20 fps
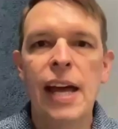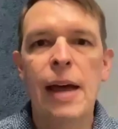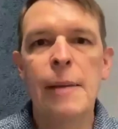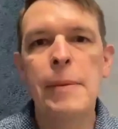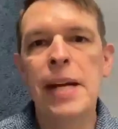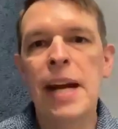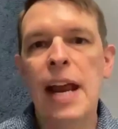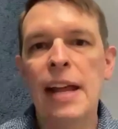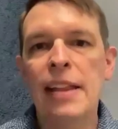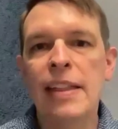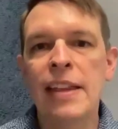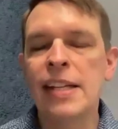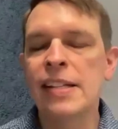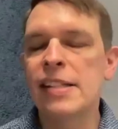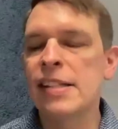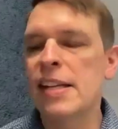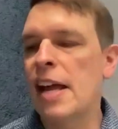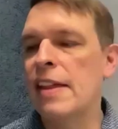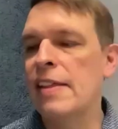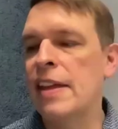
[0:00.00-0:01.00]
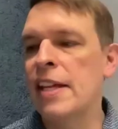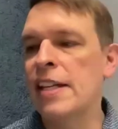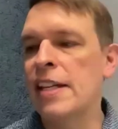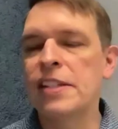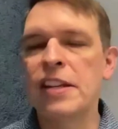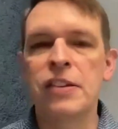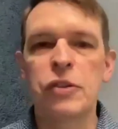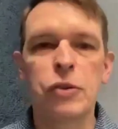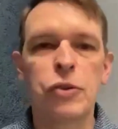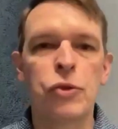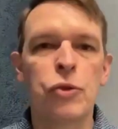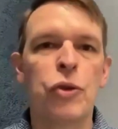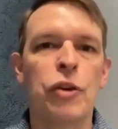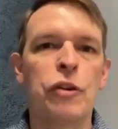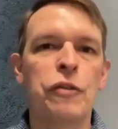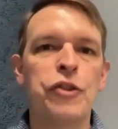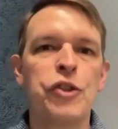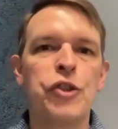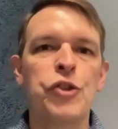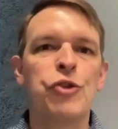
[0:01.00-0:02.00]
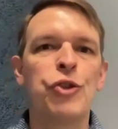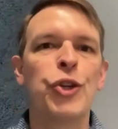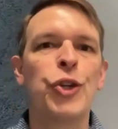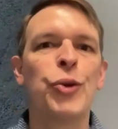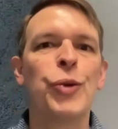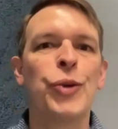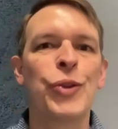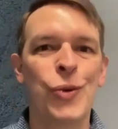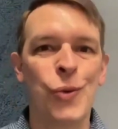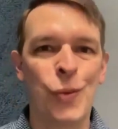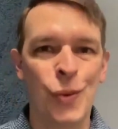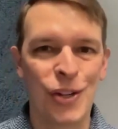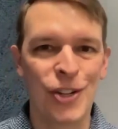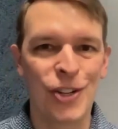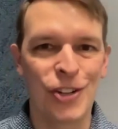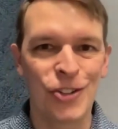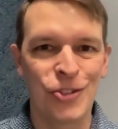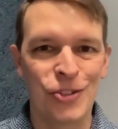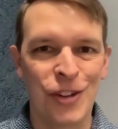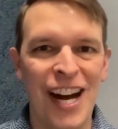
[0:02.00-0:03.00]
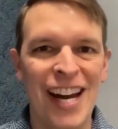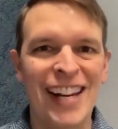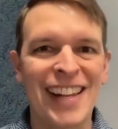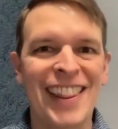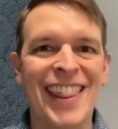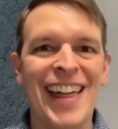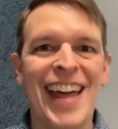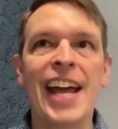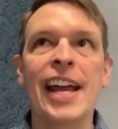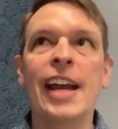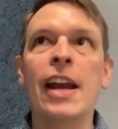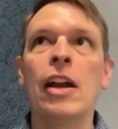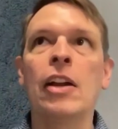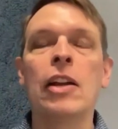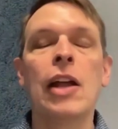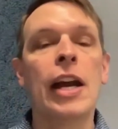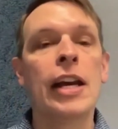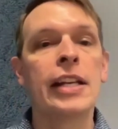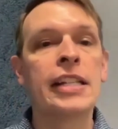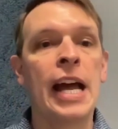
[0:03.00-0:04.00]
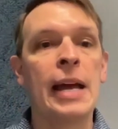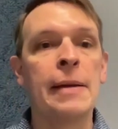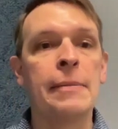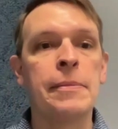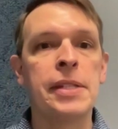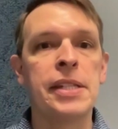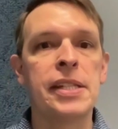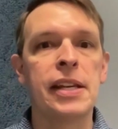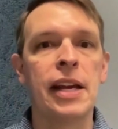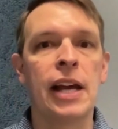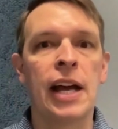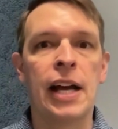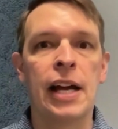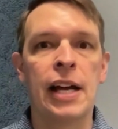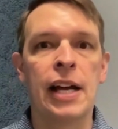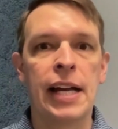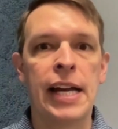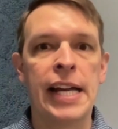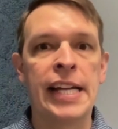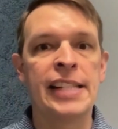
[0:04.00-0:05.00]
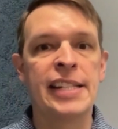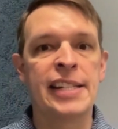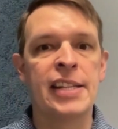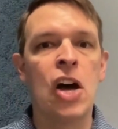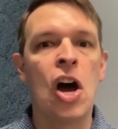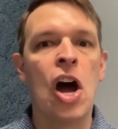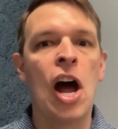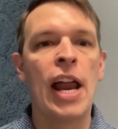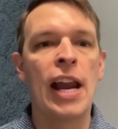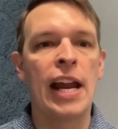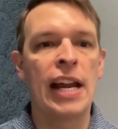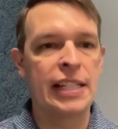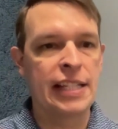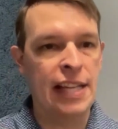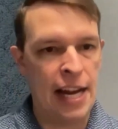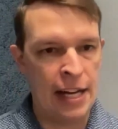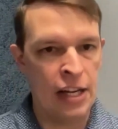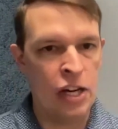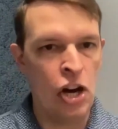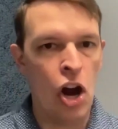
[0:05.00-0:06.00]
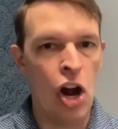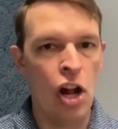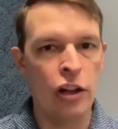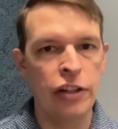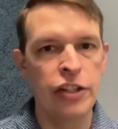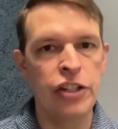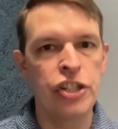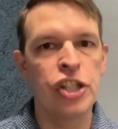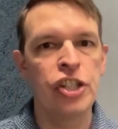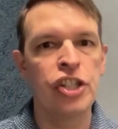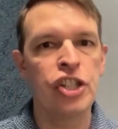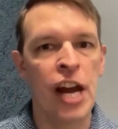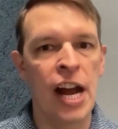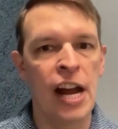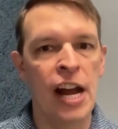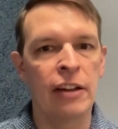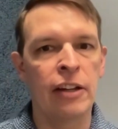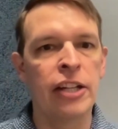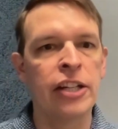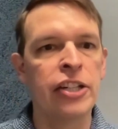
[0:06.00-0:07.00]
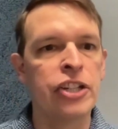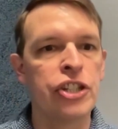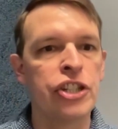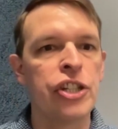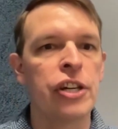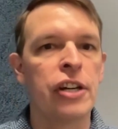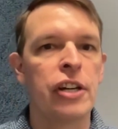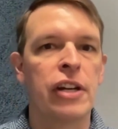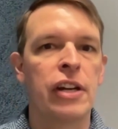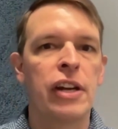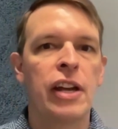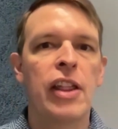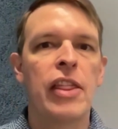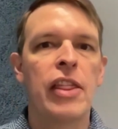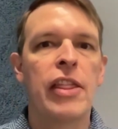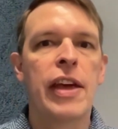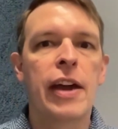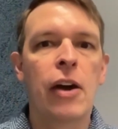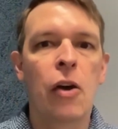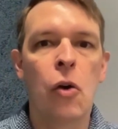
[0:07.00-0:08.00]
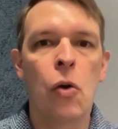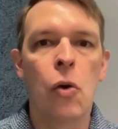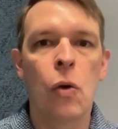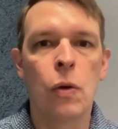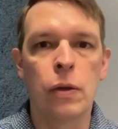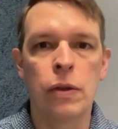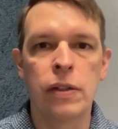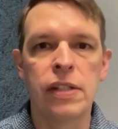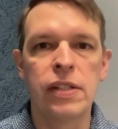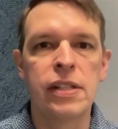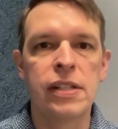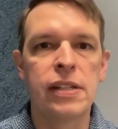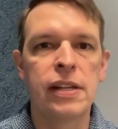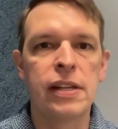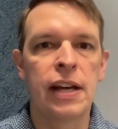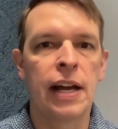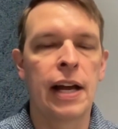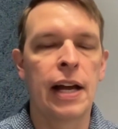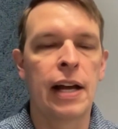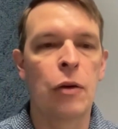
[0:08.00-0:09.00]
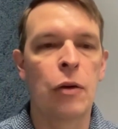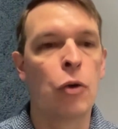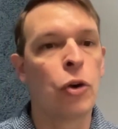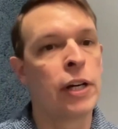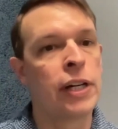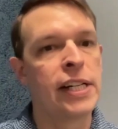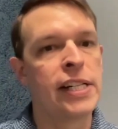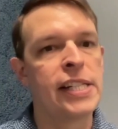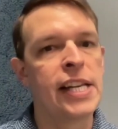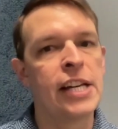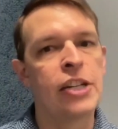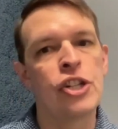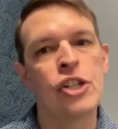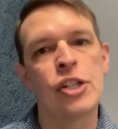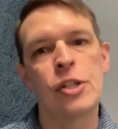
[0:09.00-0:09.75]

mean, I think it's sort of just true in the world, right? That a lot of times it's not a technology challenge that holds organizations